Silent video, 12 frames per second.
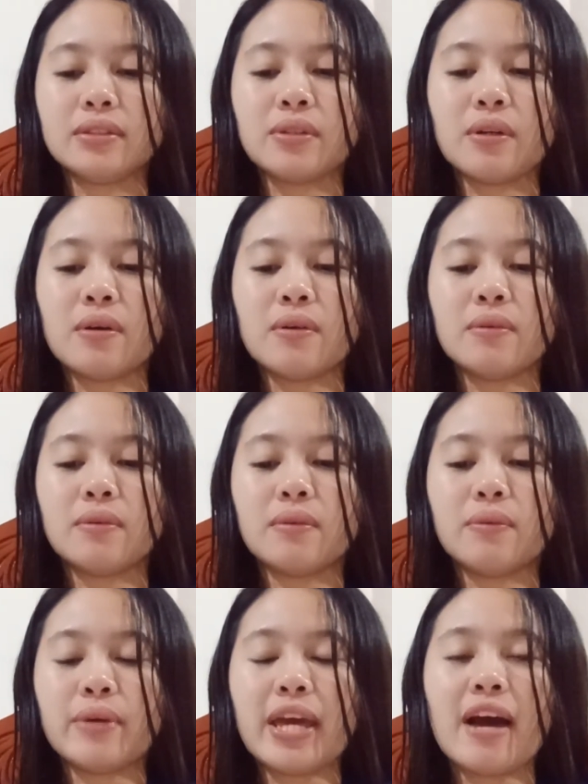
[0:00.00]
So
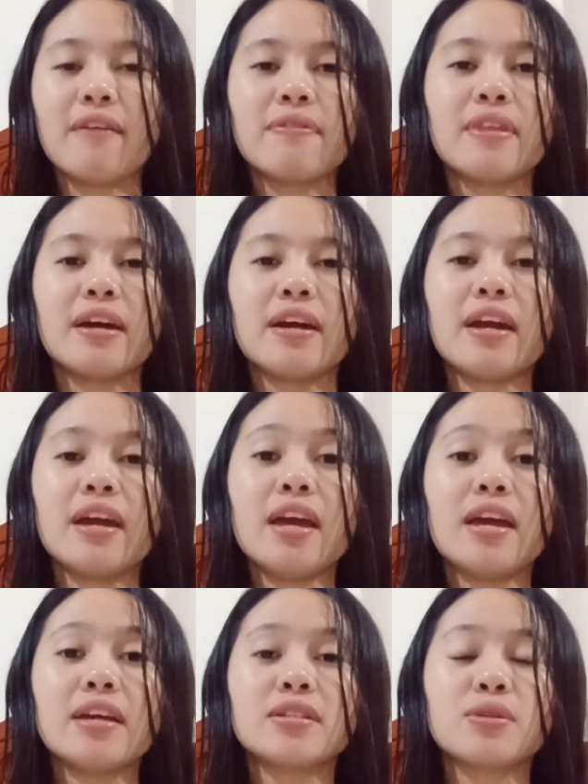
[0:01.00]
we have the
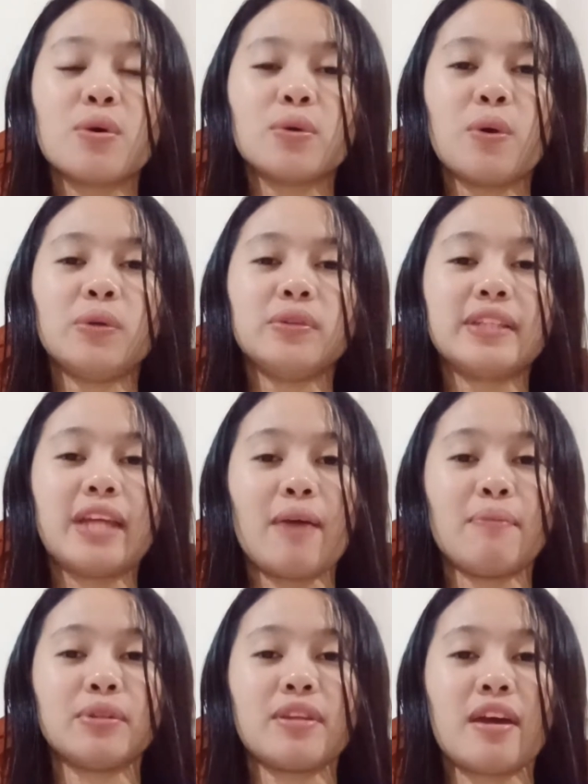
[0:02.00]
so-called
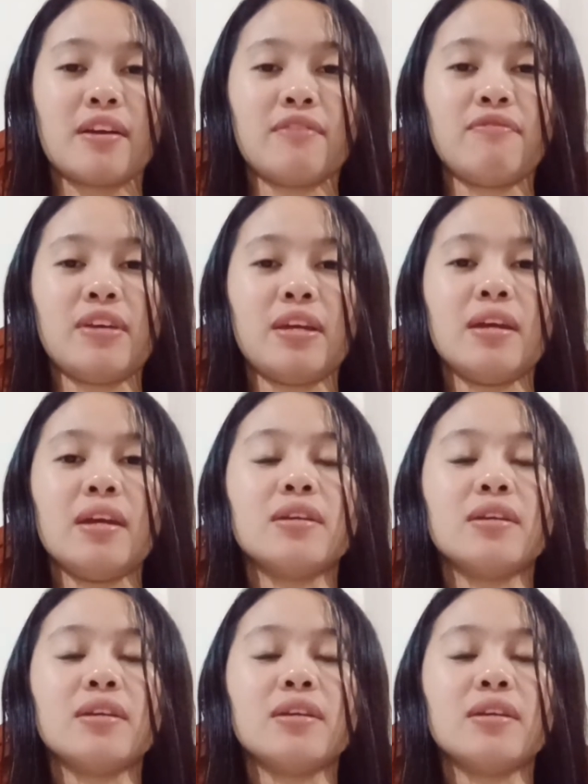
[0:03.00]
chemotherapy.